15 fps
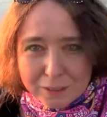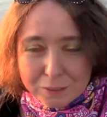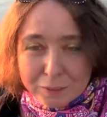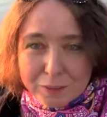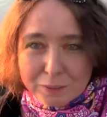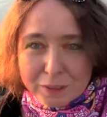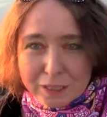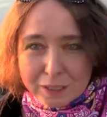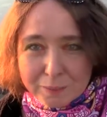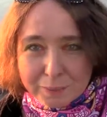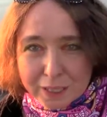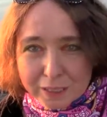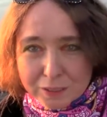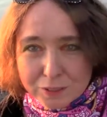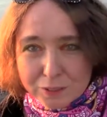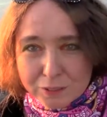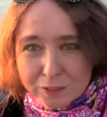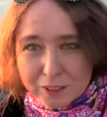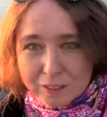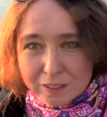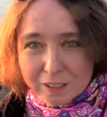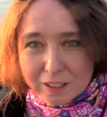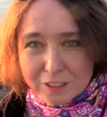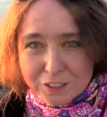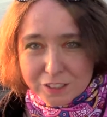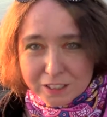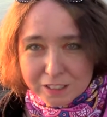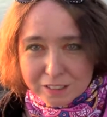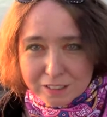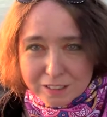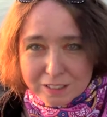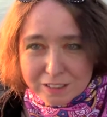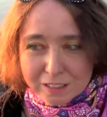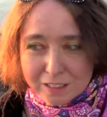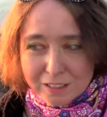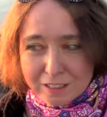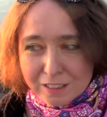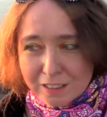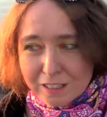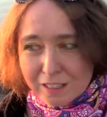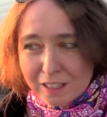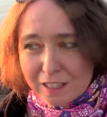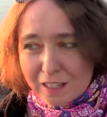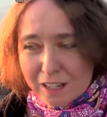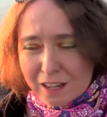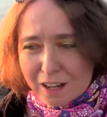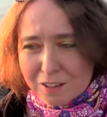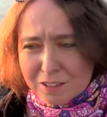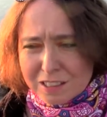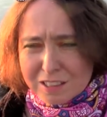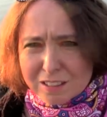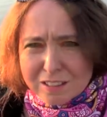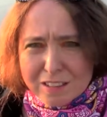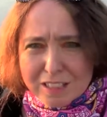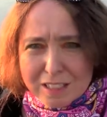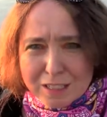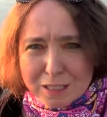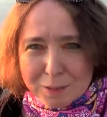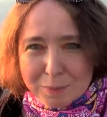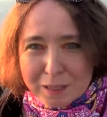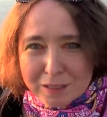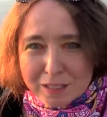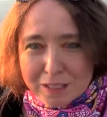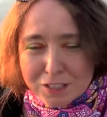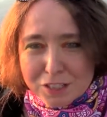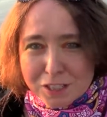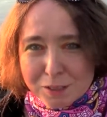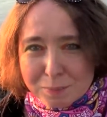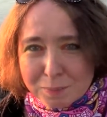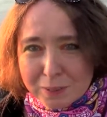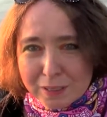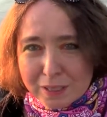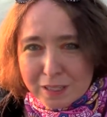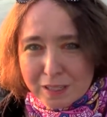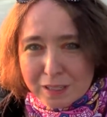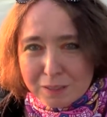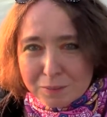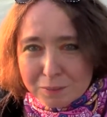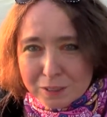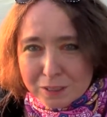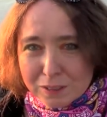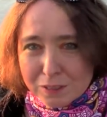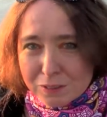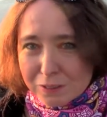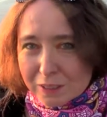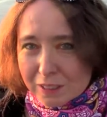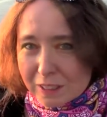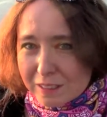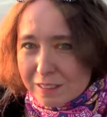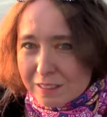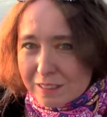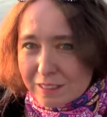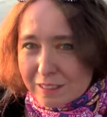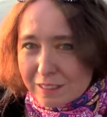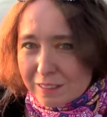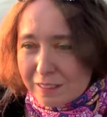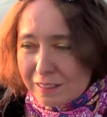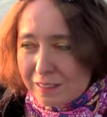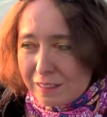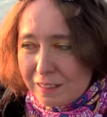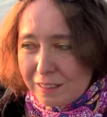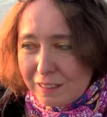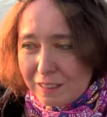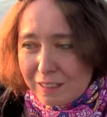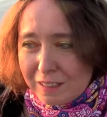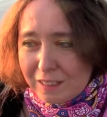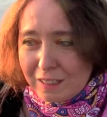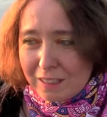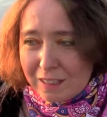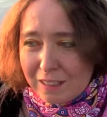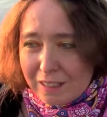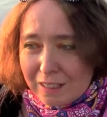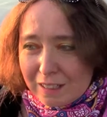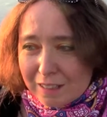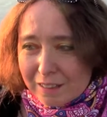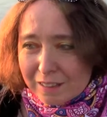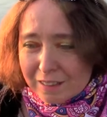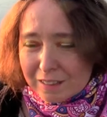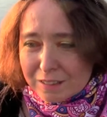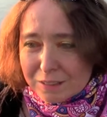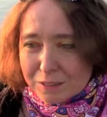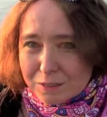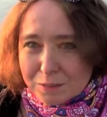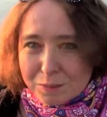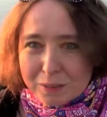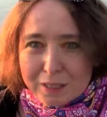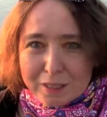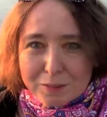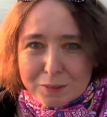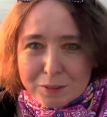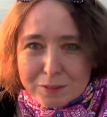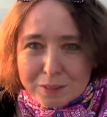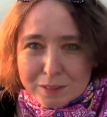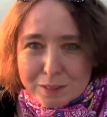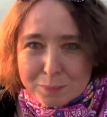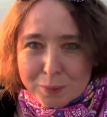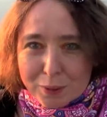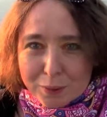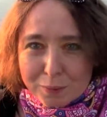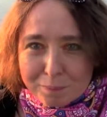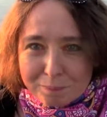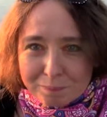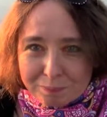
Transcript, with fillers: When we got back to our lodgings, I was still thinking about that ship and what the tour guide said. That's when I wrote this poem.